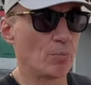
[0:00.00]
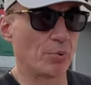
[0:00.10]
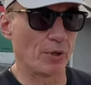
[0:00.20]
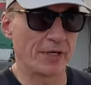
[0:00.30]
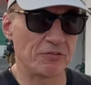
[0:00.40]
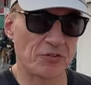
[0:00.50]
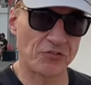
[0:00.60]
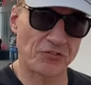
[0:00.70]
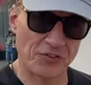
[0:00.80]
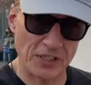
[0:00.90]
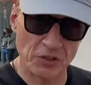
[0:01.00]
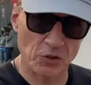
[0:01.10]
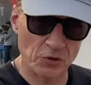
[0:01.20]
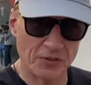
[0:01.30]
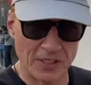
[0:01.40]
But we're into
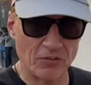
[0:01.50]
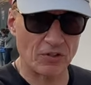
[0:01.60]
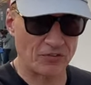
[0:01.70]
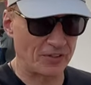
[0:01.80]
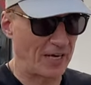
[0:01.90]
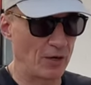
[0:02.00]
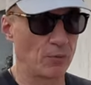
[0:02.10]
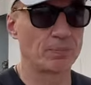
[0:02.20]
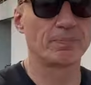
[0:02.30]
single digits now.